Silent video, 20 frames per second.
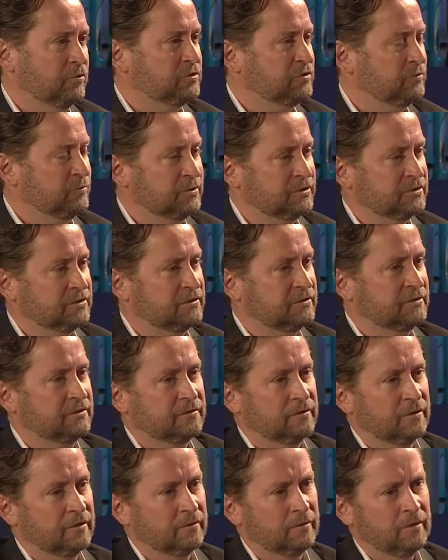So
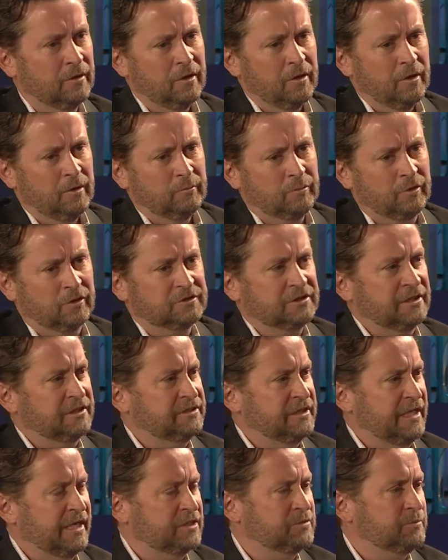the Project
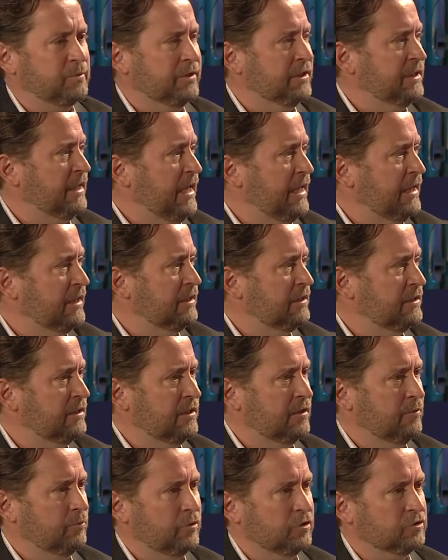Jasper in
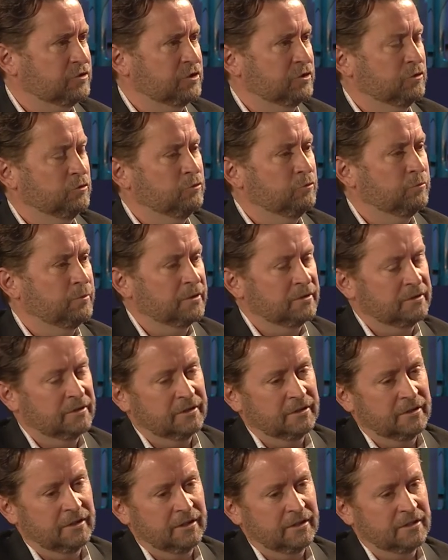Canada, Project Ubin
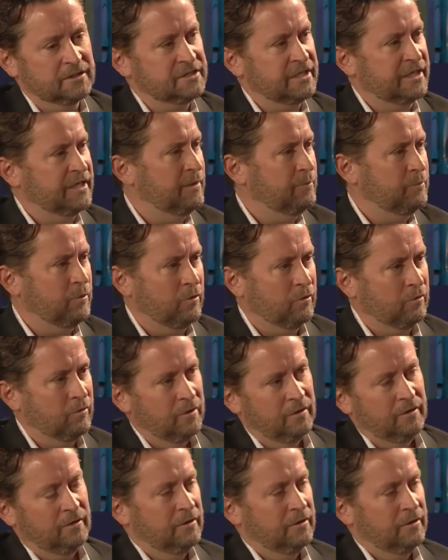in Singapore,